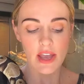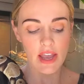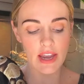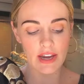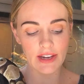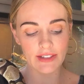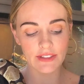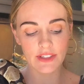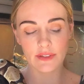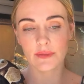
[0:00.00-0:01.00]

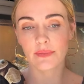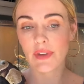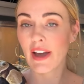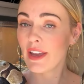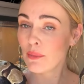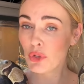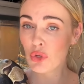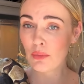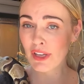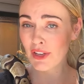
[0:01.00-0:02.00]
and I am a
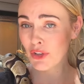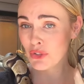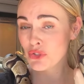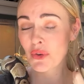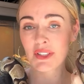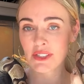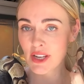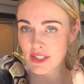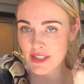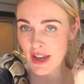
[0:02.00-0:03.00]
newbie here, so it
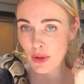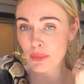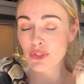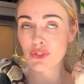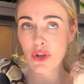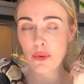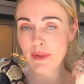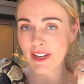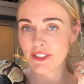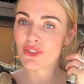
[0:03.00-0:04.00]
does help so
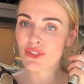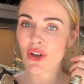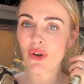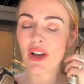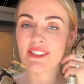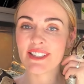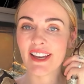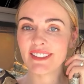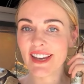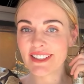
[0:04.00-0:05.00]
much. So
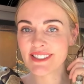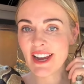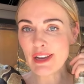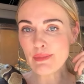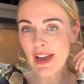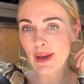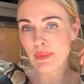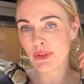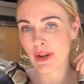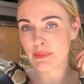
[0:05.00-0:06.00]
until next time,
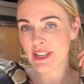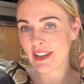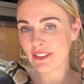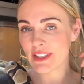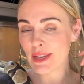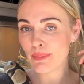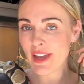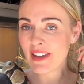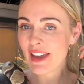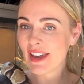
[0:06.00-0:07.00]
happy reptile
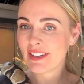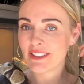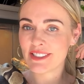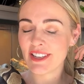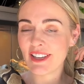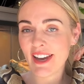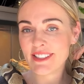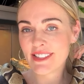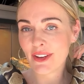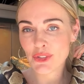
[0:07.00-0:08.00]
keeping, and I'll see you
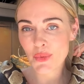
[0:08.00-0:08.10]
guys next